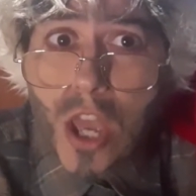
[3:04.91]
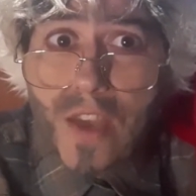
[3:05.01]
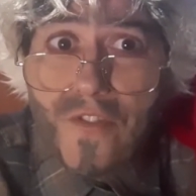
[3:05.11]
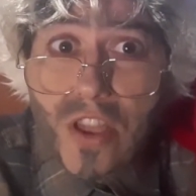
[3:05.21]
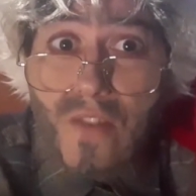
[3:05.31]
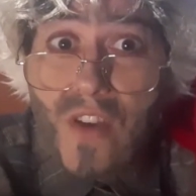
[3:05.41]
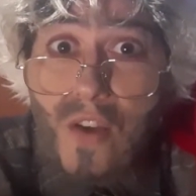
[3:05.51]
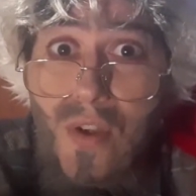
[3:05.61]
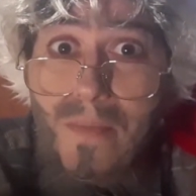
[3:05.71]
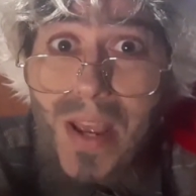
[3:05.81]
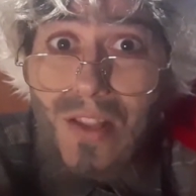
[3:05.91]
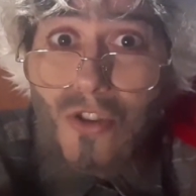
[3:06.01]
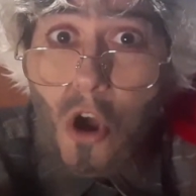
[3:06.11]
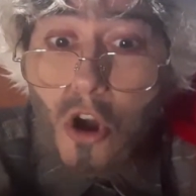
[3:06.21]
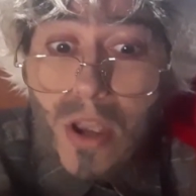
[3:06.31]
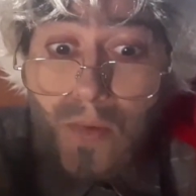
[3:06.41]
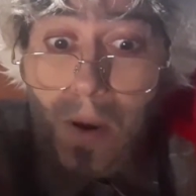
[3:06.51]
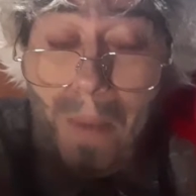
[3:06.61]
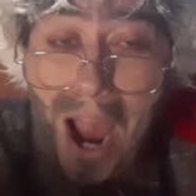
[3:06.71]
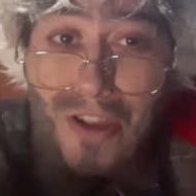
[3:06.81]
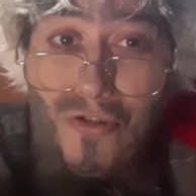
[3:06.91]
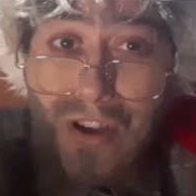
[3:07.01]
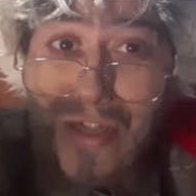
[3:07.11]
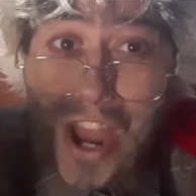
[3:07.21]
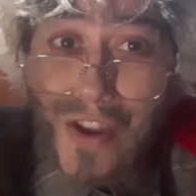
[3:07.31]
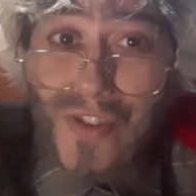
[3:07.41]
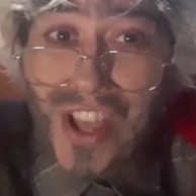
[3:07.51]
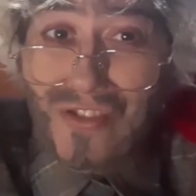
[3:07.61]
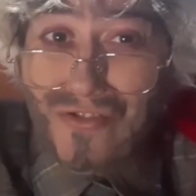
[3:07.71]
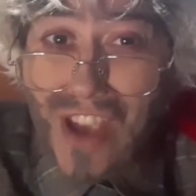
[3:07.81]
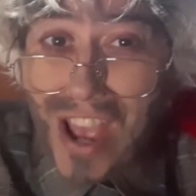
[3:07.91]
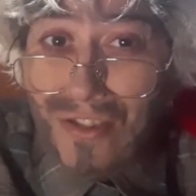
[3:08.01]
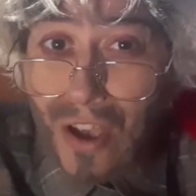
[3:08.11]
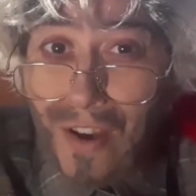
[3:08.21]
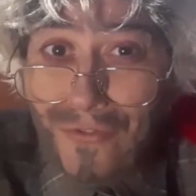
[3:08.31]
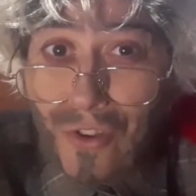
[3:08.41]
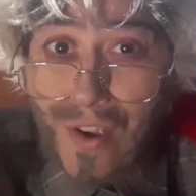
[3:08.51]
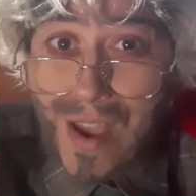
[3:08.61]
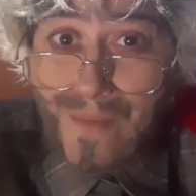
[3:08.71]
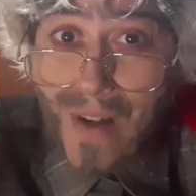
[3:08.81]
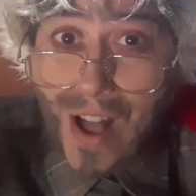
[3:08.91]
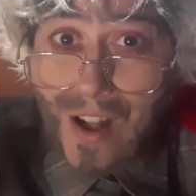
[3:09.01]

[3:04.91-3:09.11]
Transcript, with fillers: If it's a very mean dog, he will bite you, and then you need to chase after him.